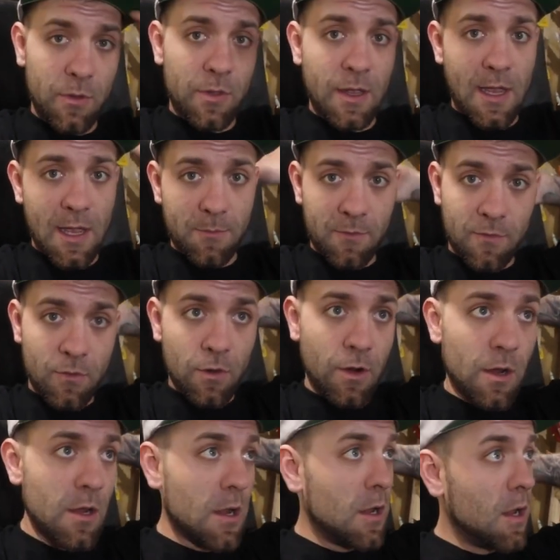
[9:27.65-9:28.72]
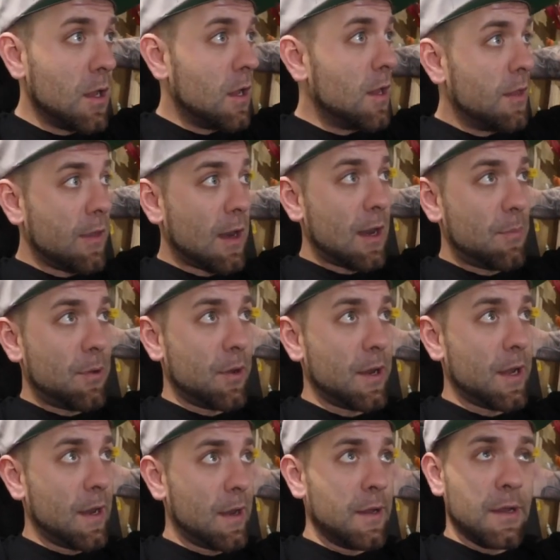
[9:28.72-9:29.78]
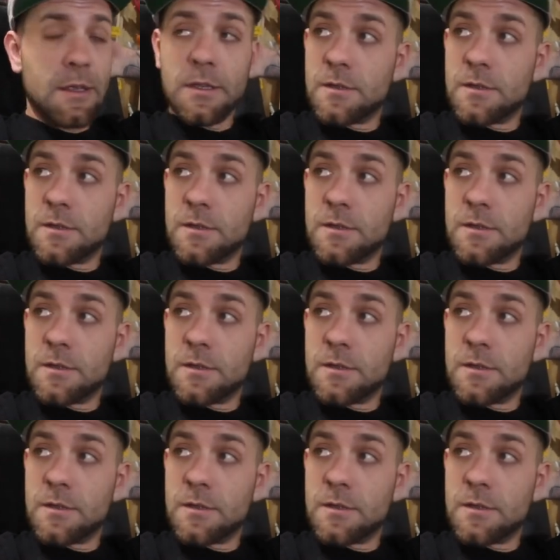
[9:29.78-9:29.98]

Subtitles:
booth I had before that I put in.